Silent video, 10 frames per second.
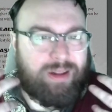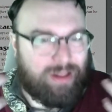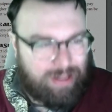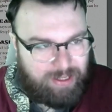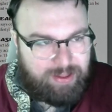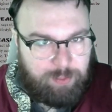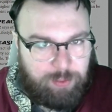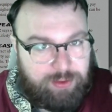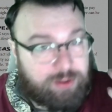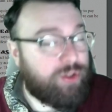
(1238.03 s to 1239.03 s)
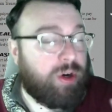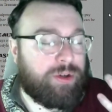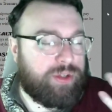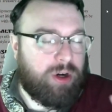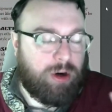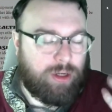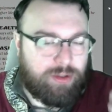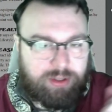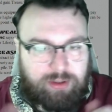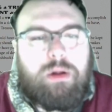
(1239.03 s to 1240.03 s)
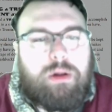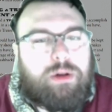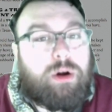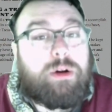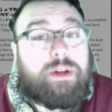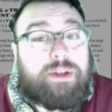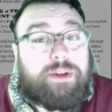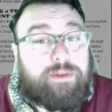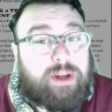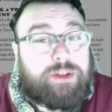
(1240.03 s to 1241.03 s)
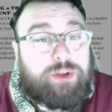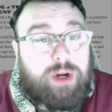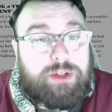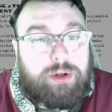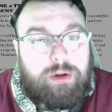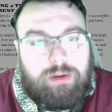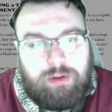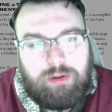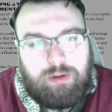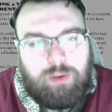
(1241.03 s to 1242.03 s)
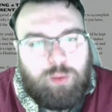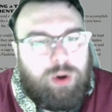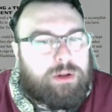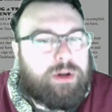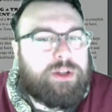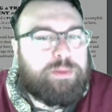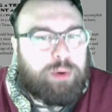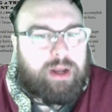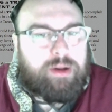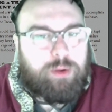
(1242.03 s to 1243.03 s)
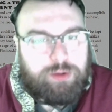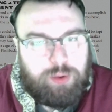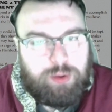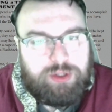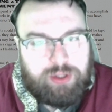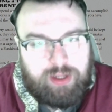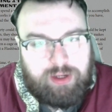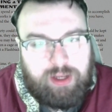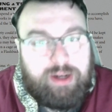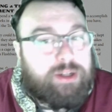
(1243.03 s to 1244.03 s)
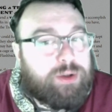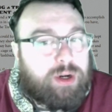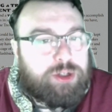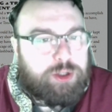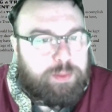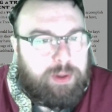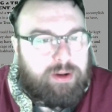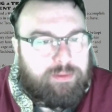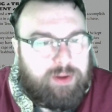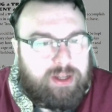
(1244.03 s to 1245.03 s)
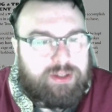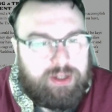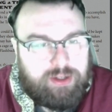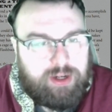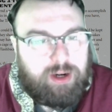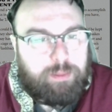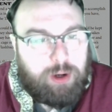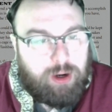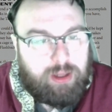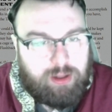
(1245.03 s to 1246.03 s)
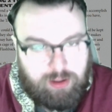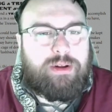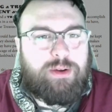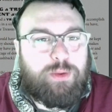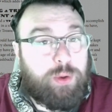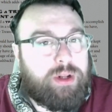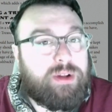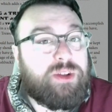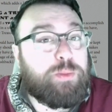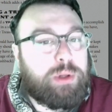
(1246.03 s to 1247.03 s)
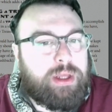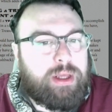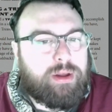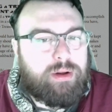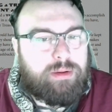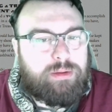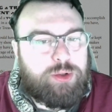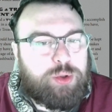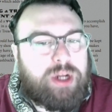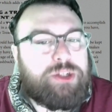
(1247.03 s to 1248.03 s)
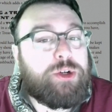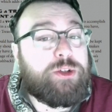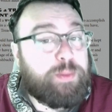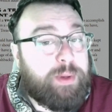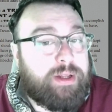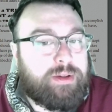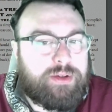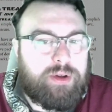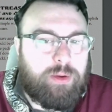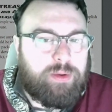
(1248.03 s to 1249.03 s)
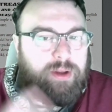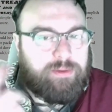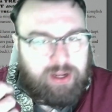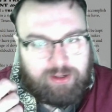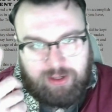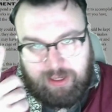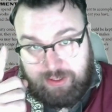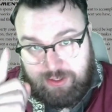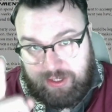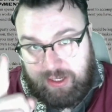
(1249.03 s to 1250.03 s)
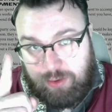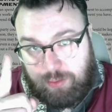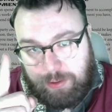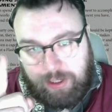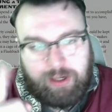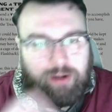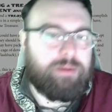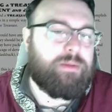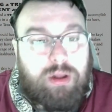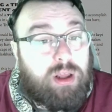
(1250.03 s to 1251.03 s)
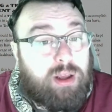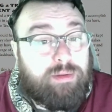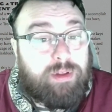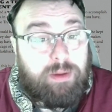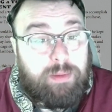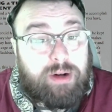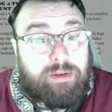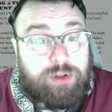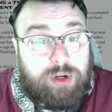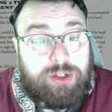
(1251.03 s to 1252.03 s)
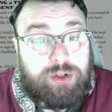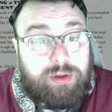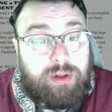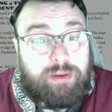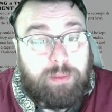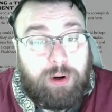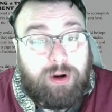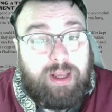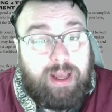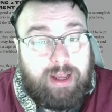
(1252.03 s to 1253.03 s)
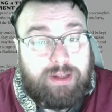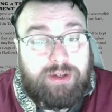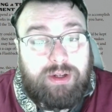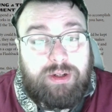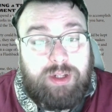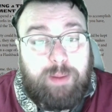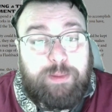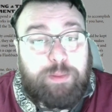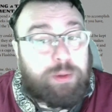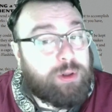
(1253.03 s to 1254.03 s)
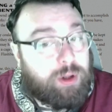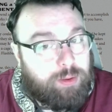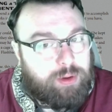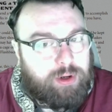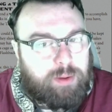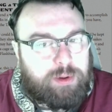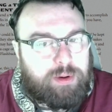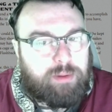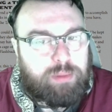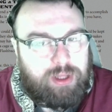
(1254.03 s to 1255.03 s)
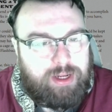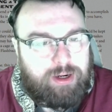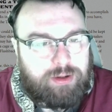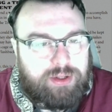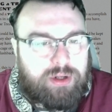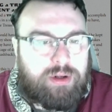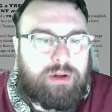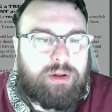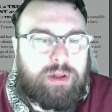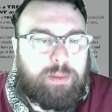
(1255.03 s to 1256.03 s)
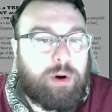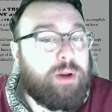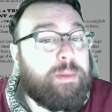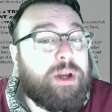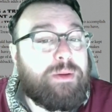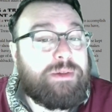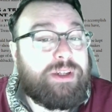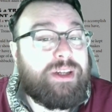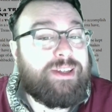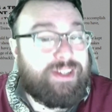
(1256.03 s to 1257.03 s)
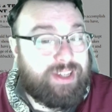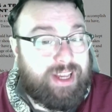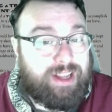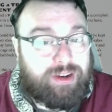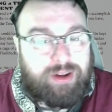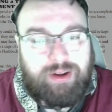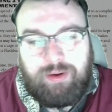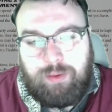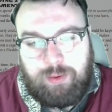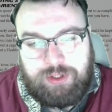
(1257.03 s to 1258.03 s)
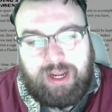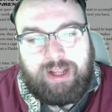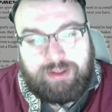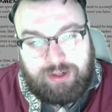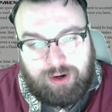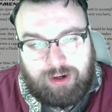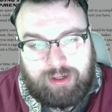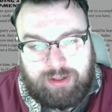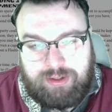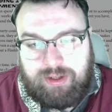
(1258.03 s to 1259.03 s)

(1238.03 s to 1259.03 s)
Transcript: like they would their stars and hearts. Darkness affects treasure. While it is bright or torchlit, any treasure spent affects the entire party. When it is bleak, treasure spends only affect a single player. If the amount of treasure that the party has dips below the number of players, the party becomes skint, which adds a darkness.